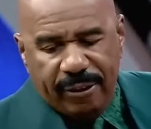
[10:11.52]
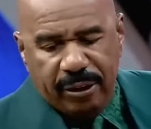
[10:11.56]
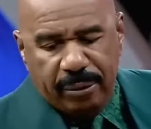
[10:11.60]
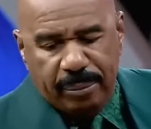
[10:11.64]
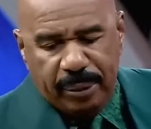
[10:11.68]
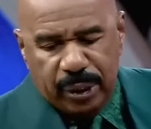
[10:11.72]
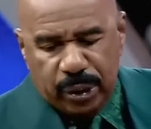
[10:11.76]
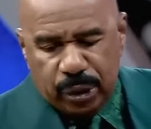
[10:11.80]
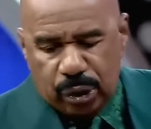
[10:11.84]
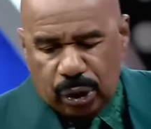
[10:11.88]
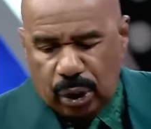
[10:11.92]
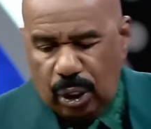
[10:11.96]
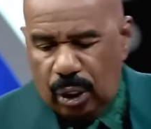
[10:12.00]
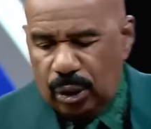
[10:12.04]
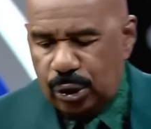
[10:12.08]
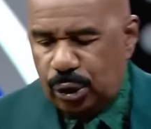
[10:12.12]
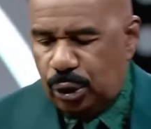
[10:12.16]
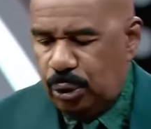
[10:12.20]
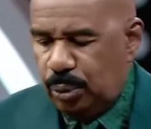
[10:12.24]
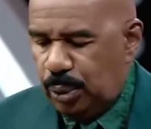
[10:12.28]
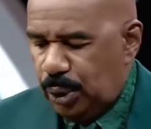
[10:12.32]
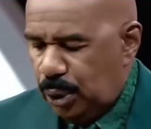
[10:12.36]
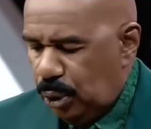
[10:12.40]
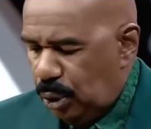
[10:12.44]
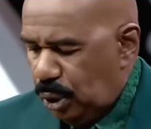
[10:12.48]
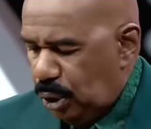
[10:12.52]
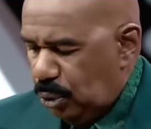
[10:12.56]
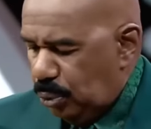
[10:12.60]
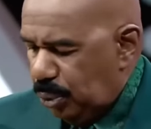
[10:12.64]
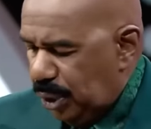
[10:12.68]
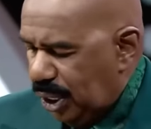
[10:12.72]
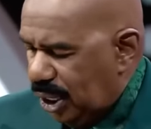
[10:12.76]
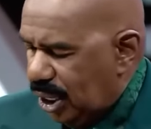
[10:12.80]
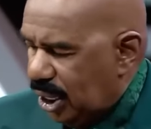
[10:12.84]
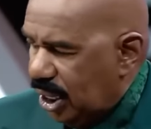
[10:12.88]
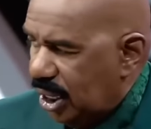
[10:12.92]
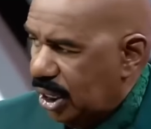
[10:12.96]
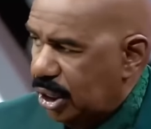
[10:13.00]
Give me a sauce you would order
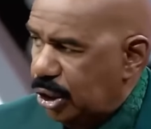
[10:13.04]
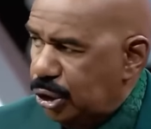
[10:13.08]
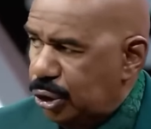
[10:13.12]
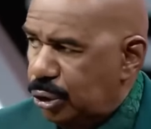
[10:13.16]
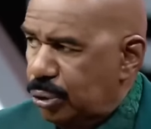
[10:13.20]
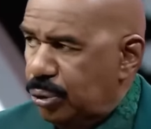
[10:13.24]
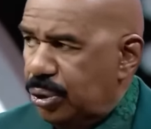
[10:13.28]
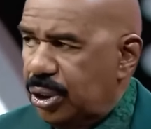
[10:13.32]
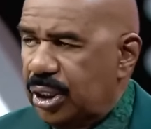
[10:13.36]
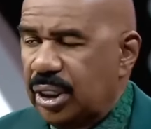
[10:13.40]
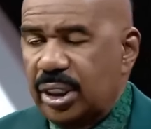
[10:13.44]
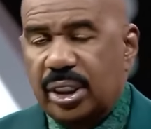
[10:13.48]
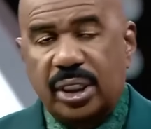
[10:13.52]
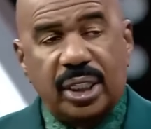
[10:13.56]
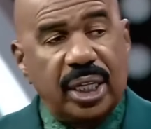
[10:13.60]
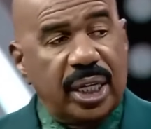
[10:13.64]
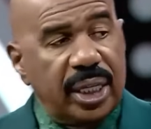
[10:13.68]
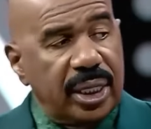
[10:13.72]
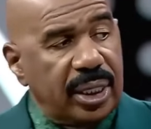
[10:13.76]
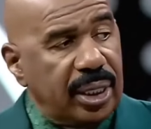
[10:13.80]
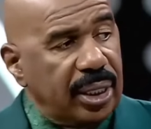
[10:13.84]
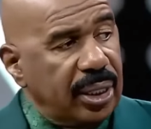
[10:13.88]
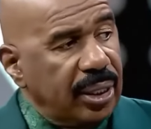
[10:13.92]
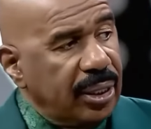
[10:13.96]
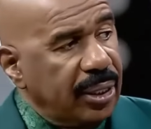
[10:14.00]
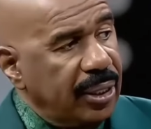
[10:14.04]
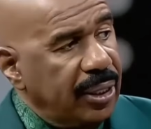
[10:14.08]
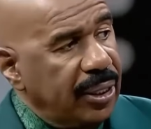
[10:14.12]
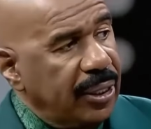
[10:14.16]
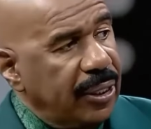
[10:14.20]
with a thick and juicy steak.